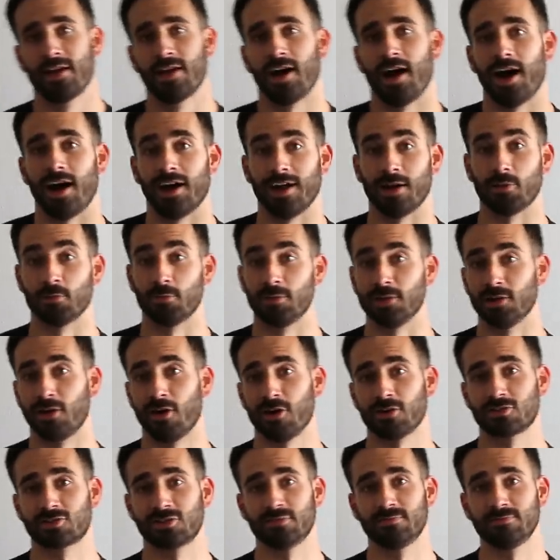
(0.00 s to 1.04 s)
Uh, that would be
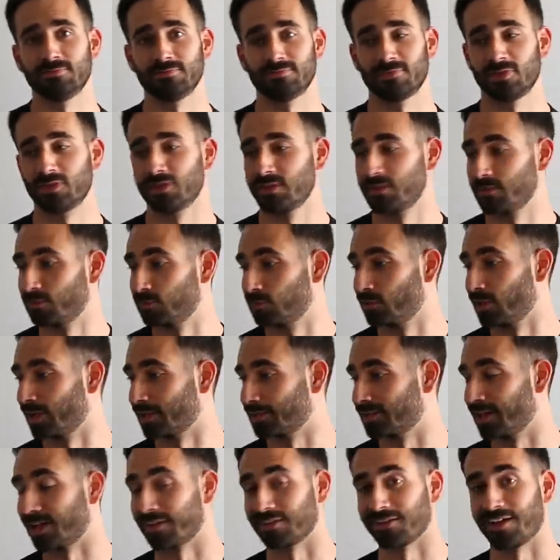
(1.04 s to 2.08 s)
awesome.
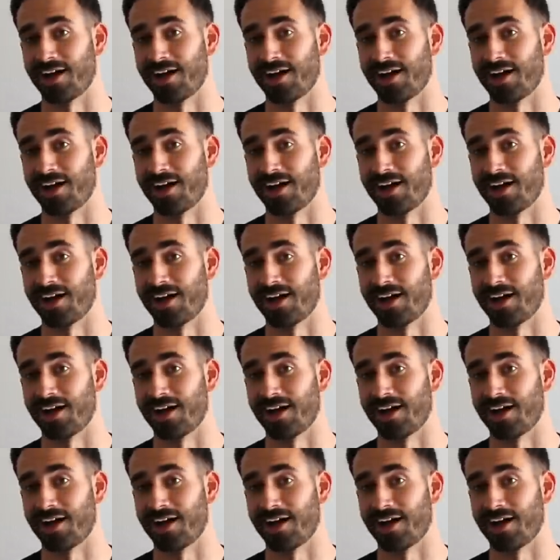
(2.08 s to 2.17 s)
Like that a